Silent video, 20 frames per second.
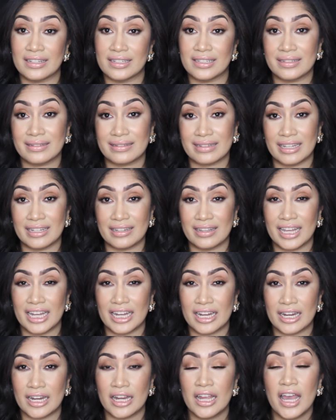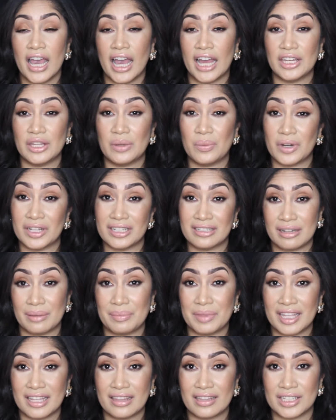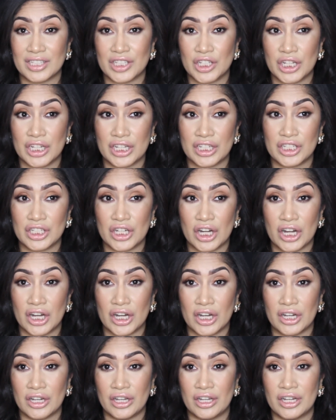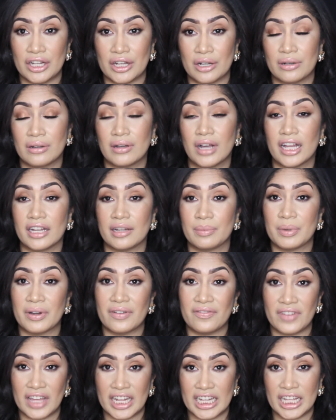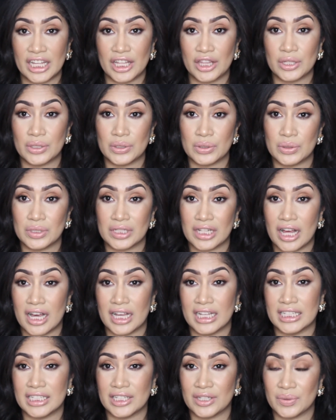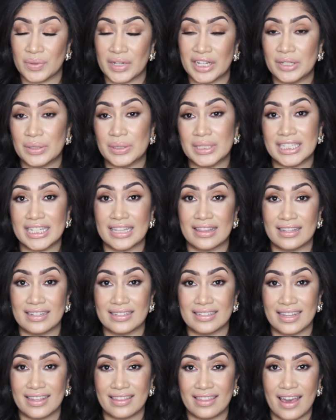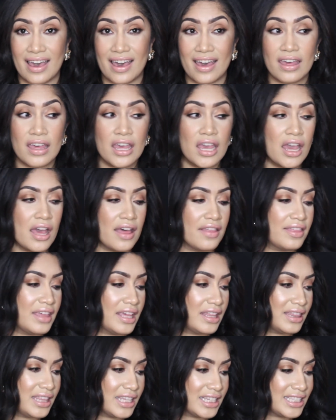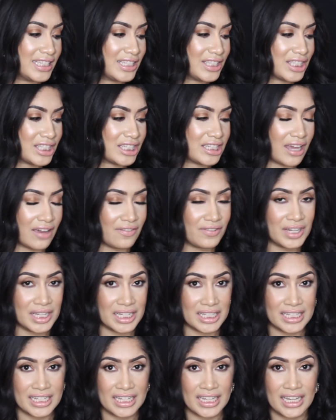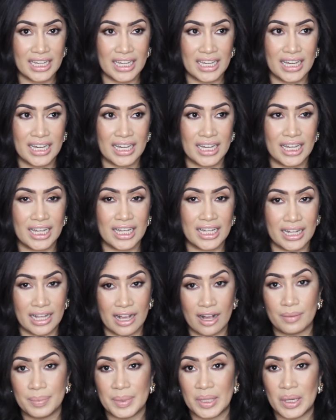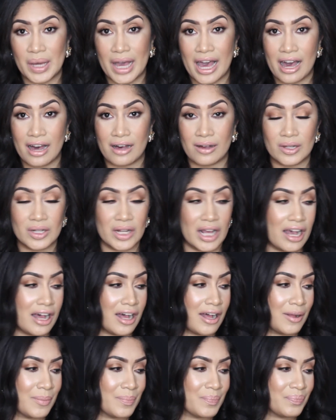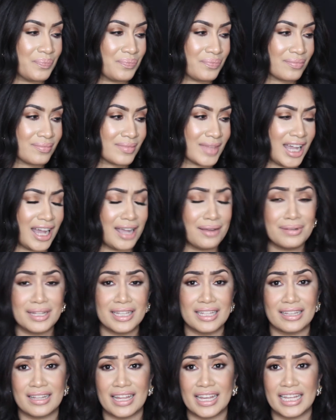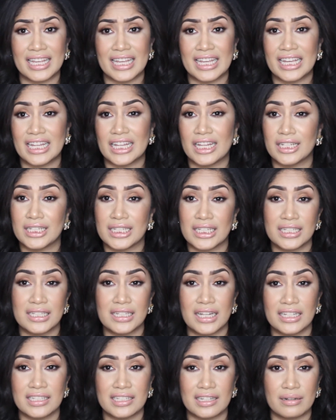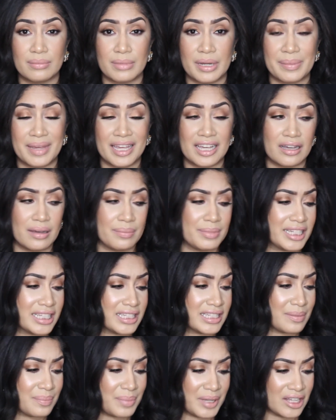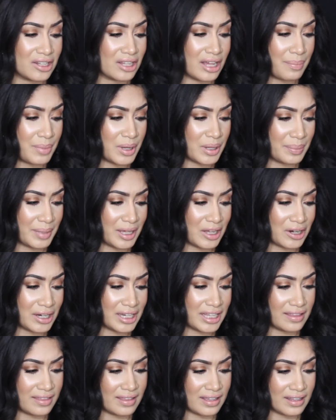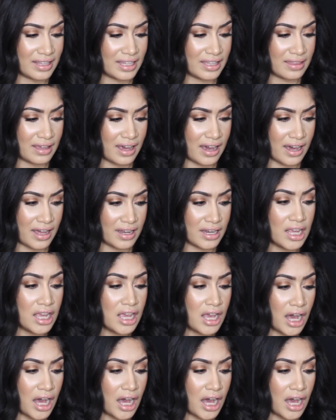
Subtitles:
into skincare and you want something that's going to start, you know, kind of preventing those lines and wrinkles and things like that, then this is definitely going to help you out. I really like it. It sits nice under my makeup. It doesn't peel up on me or anything like that.